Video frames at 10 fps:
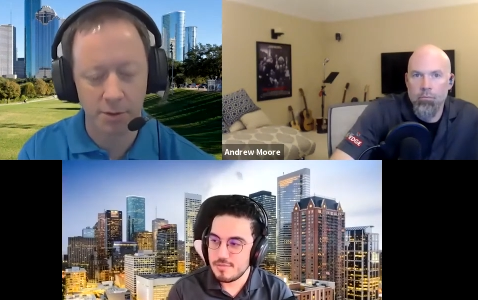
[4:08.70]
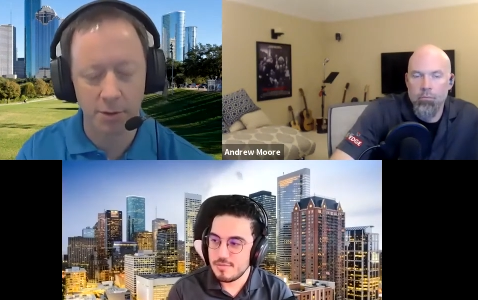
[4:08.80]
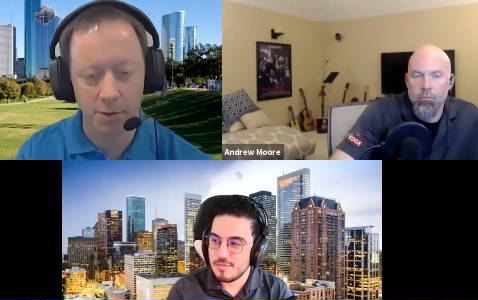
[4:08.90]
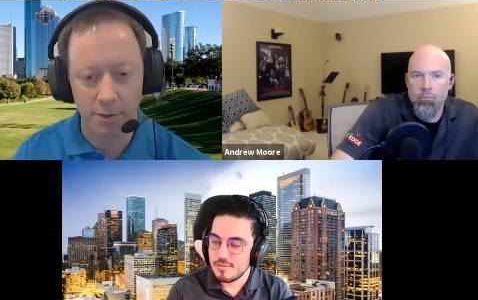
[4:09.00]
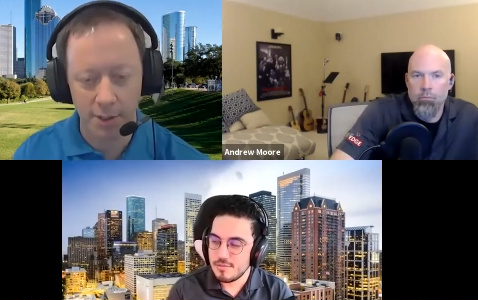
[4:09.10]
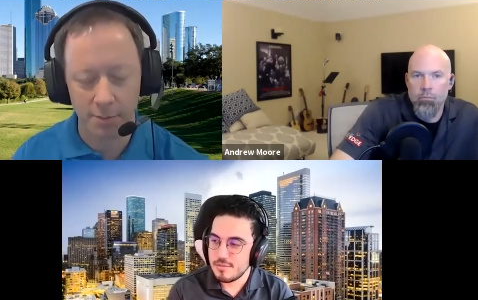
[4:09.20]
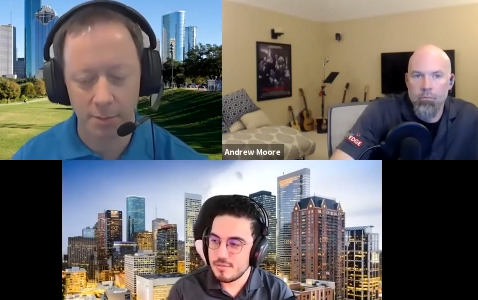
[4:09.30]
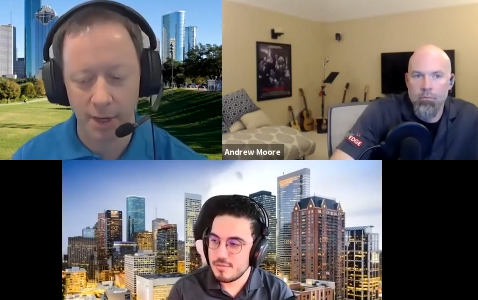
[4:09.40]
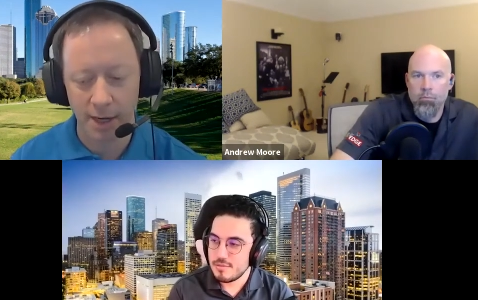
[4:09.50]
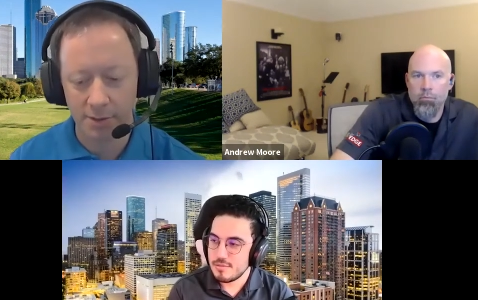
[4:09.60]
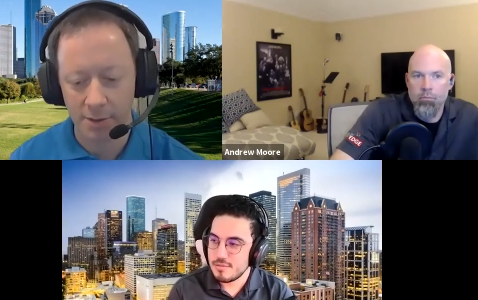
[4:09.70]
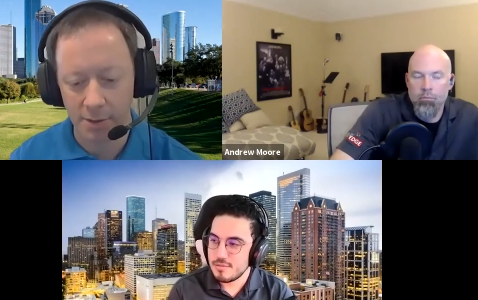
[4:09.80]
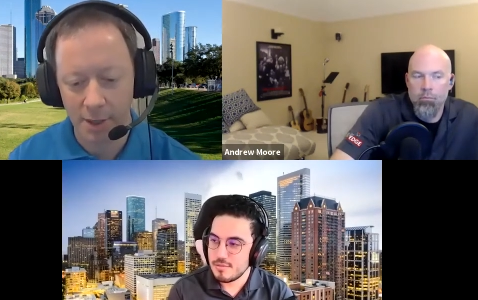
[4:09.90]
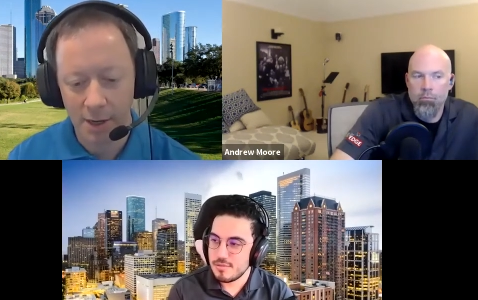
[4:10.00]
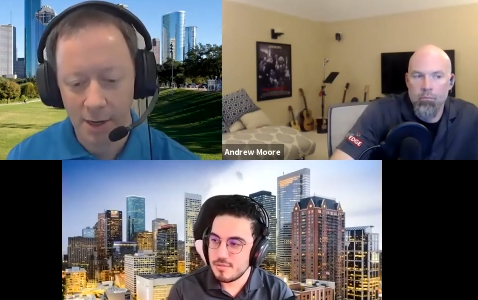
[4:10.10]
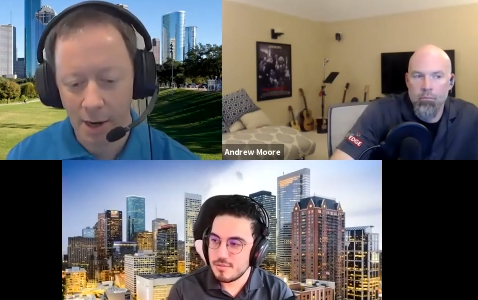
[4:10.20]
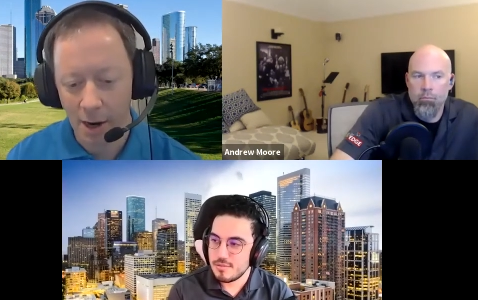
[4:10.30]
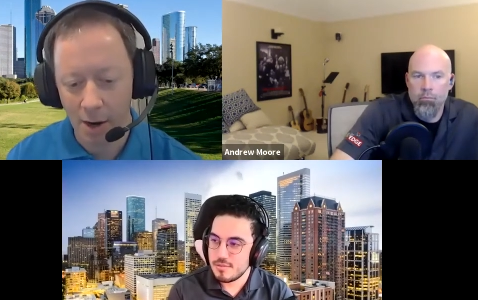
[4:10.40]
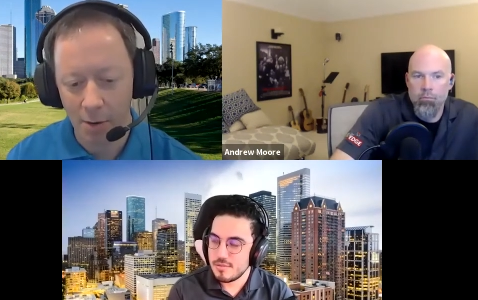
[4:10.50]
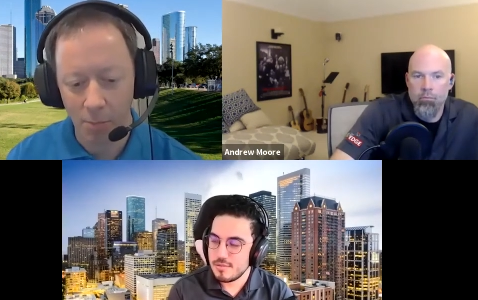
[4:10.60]
Speaker 1: on our team to pass it.
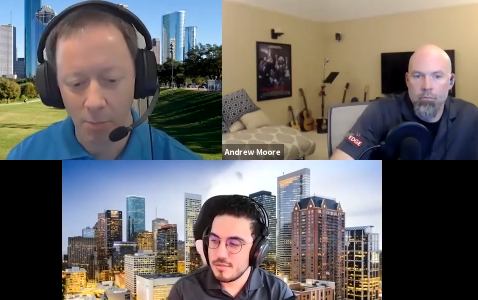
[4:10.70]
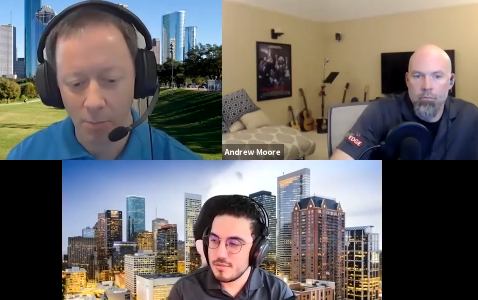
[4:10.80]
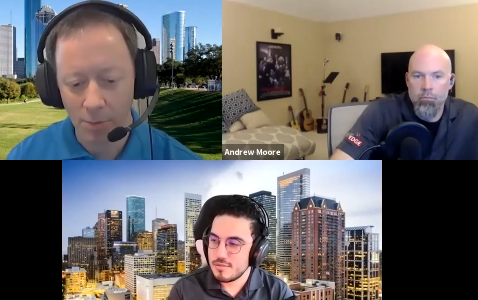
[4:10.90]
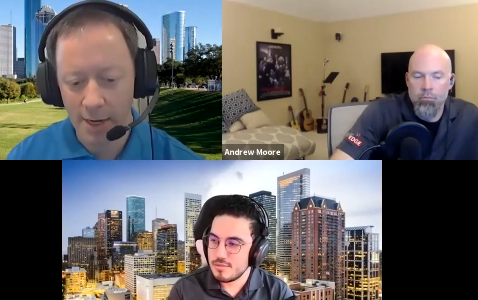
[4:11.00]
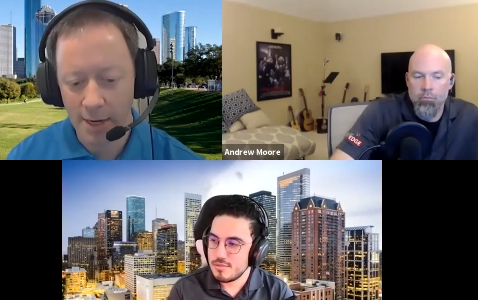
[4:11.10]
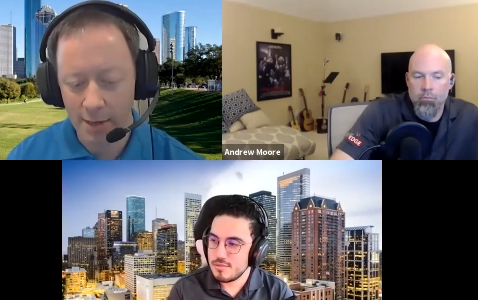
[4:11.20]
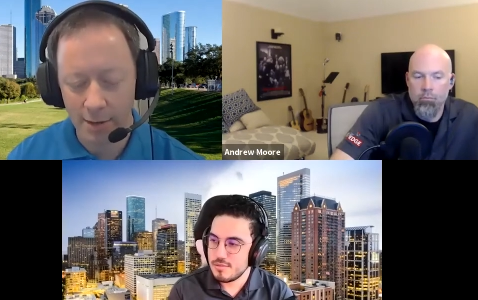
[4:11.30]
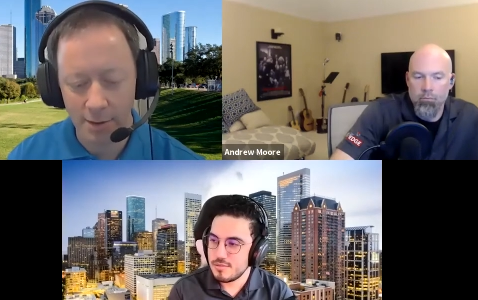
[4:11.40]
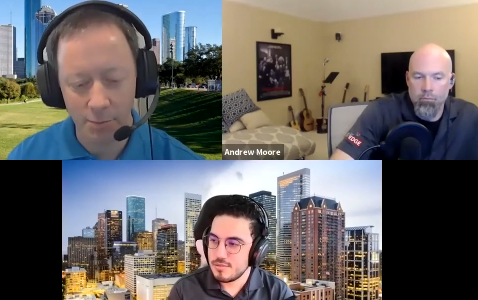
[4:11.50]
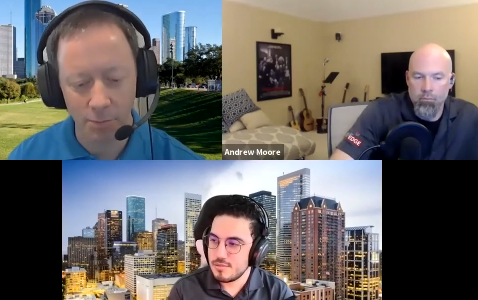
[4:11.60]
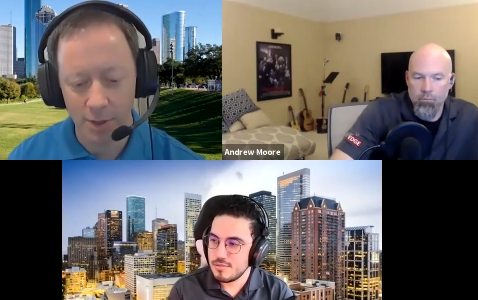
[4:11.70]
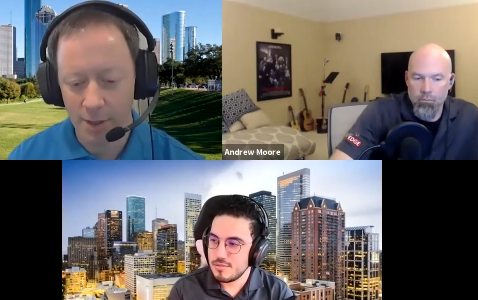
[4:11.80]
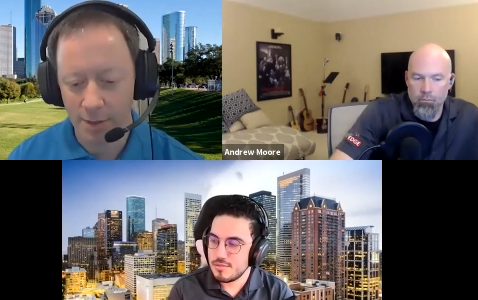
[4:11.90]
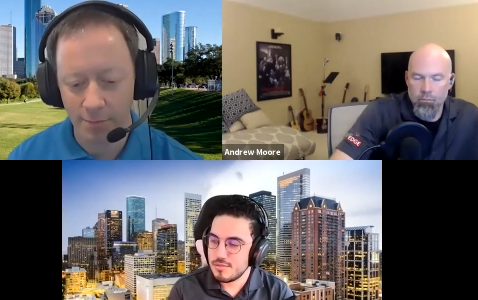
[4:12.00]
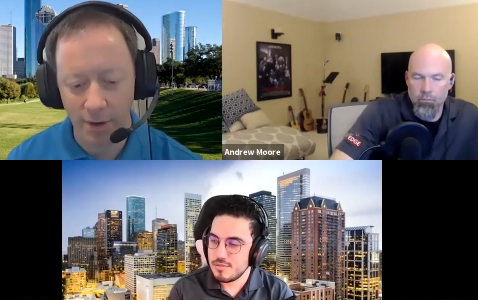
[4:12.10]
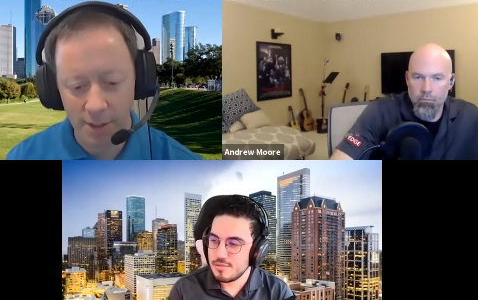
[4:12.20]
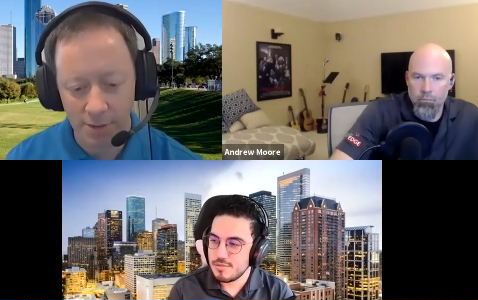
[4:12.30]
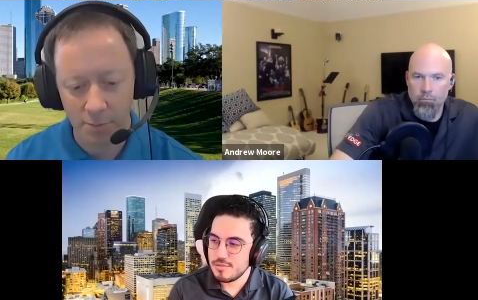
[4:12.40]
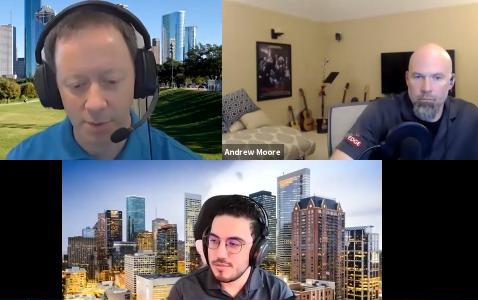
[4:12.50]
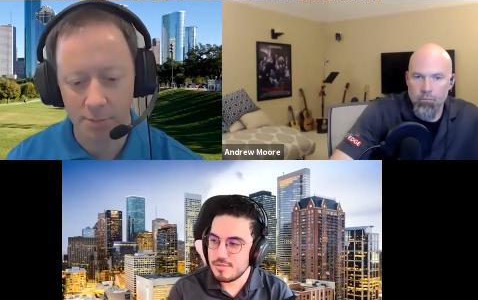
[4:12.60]
Um, any any any advice
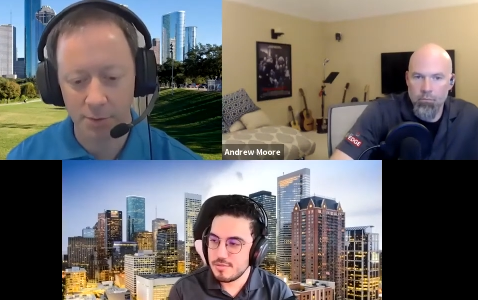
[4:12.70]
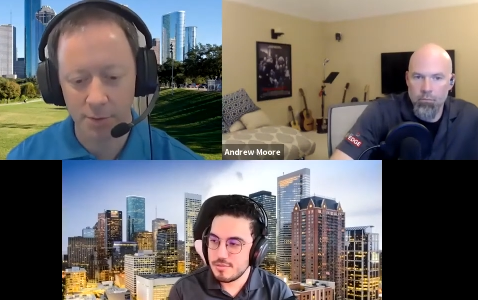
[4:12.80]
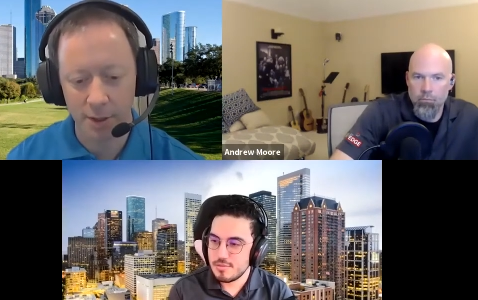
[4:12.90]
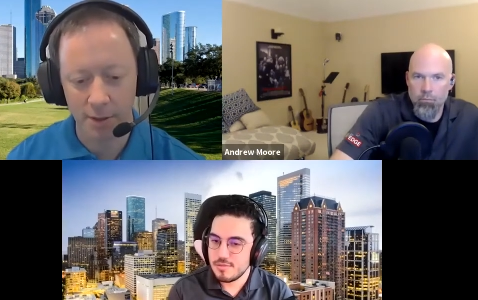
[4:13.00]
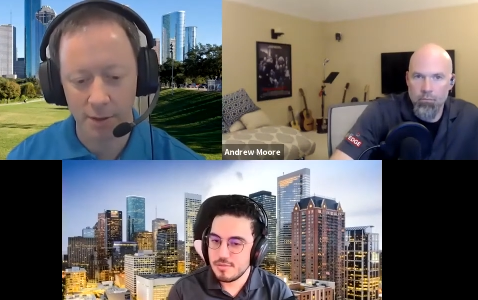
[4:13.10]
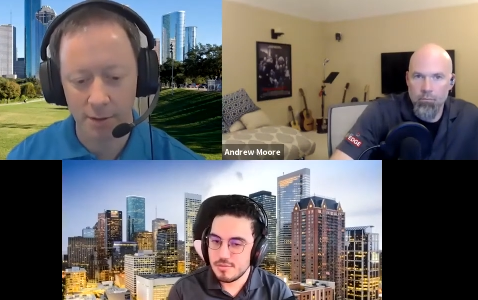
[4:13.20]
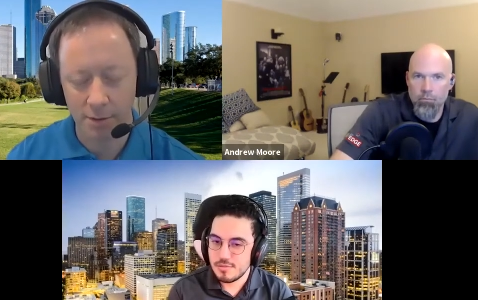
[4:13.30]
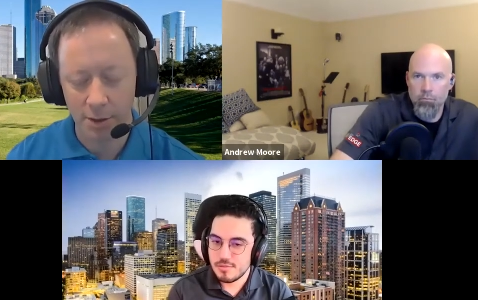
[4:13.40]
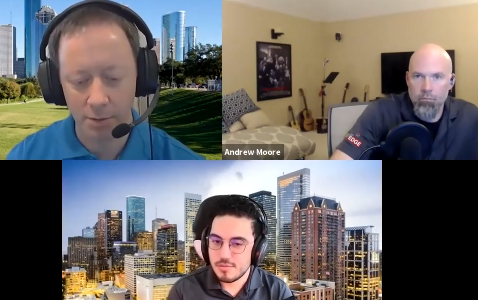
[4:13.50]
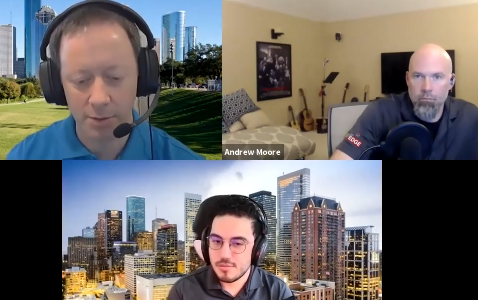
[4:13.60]
for people that are you know